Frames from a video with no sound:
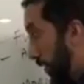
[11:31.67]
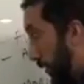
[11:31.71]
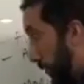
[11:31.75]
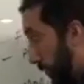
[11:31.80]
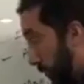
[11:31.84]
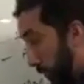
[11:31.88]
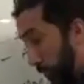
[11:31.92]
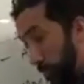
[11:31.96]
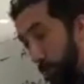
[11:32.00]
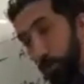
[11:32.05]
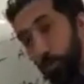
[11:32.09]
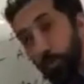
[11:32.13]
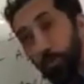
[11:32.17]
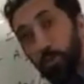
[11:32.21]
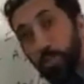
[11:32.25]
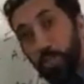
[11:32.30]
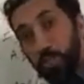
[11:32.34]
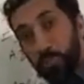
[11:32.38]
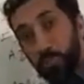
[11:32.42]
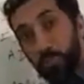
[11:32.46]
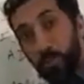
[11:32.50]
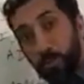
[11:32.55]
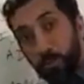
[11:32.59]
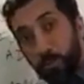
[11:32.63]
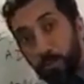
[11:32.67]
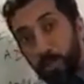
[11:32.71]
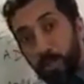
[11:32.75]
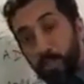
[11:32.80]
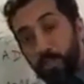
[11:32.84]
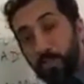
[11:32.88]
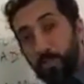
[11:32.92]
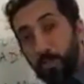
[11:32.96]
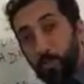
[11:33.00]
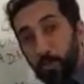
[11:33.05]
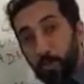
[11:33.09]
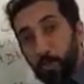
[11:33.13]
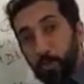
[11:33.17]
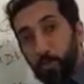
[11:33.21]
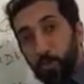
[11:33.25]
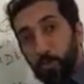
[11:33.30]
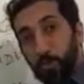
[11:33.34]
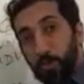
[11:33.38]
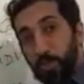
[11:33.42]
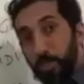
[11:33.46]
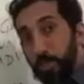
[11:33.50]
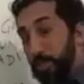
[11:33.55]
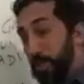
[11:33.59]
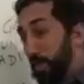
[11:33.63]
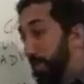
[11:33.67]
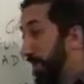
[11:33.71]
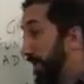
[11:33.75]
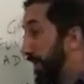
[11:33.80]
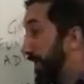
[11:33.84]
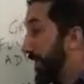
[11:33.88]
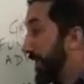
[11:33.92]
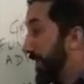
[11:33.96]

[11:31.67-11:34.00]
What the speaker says: what you just memorized and what you studied,